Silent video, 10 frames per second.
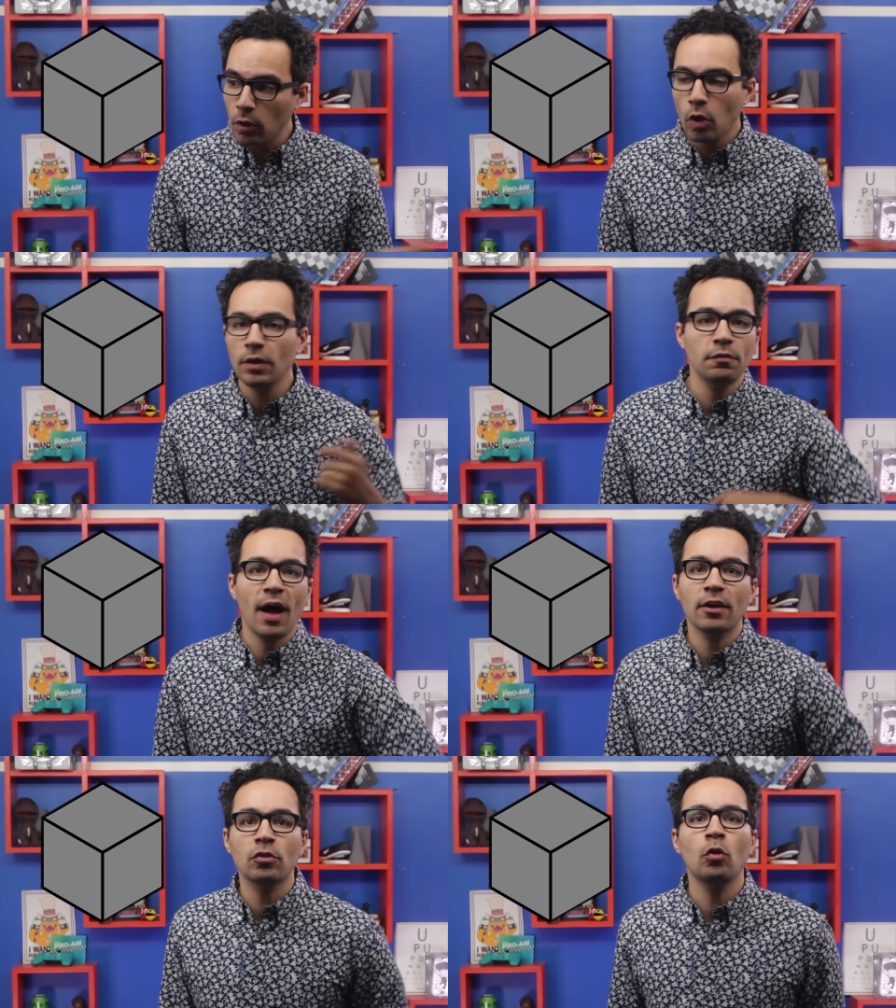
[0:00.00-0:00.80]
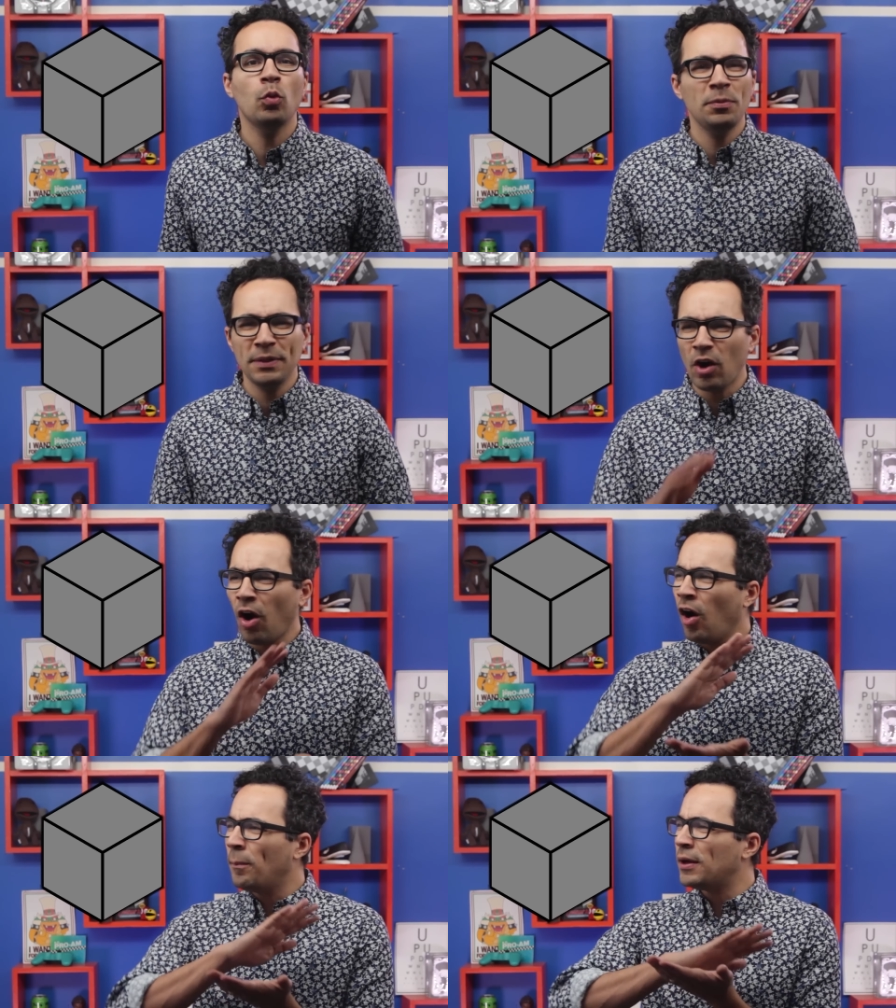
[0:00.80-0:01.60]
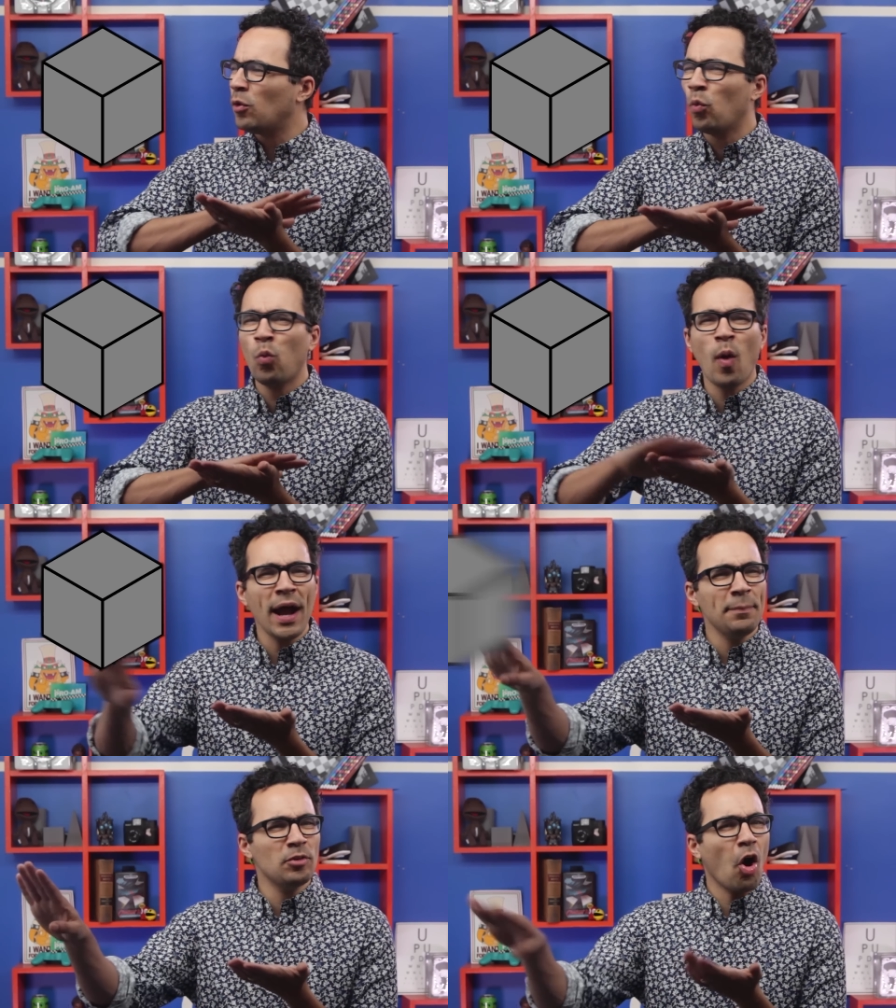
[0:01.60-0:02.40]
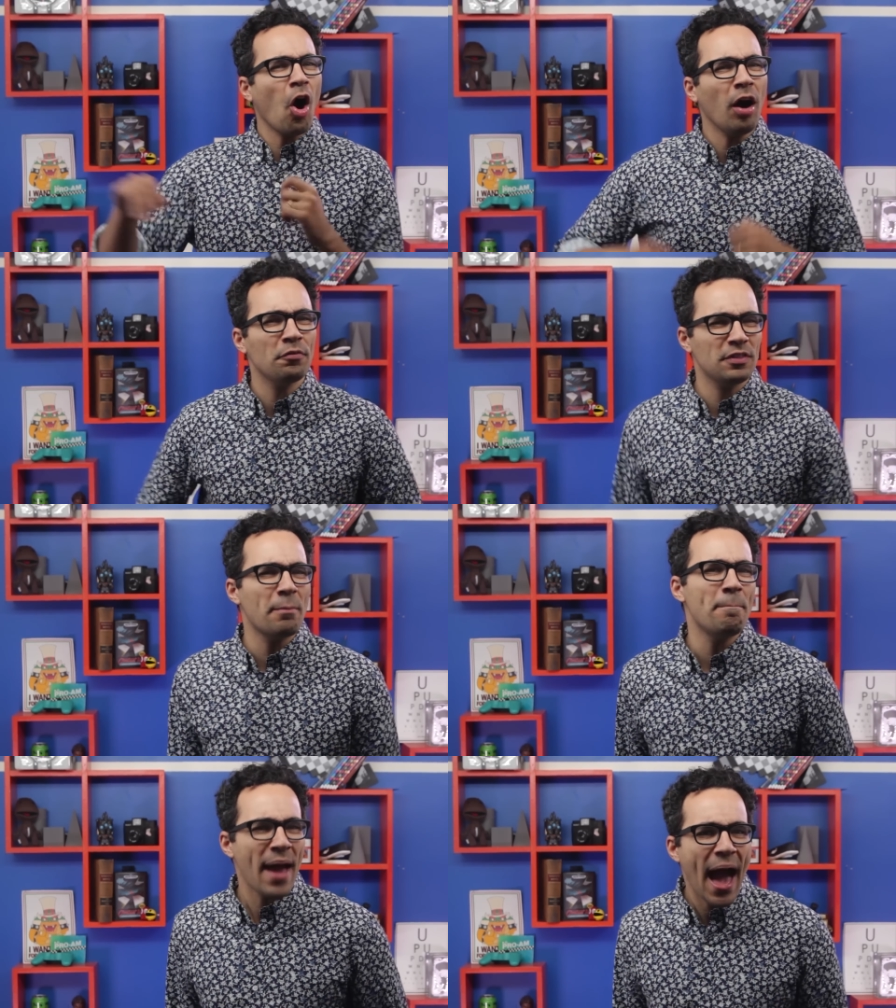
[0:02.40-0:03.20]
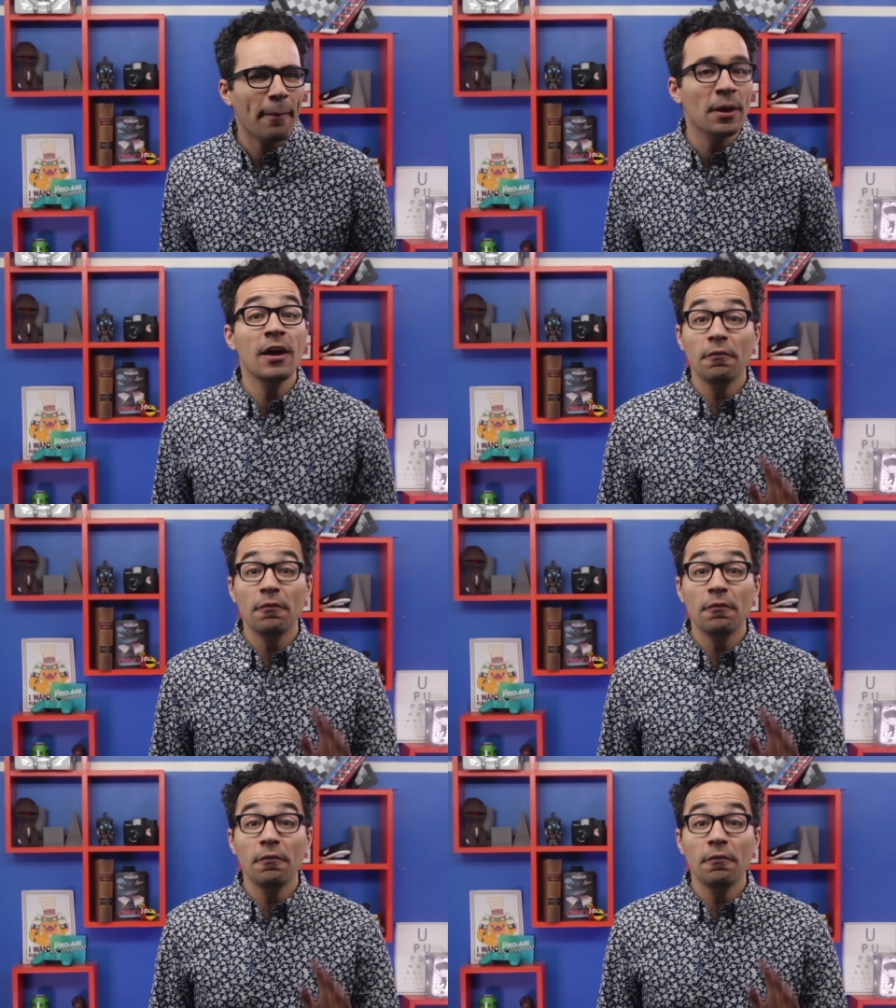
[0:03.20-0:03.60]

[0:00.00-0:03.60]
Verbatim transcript: the lowly voxel would be all all but wiped off the map.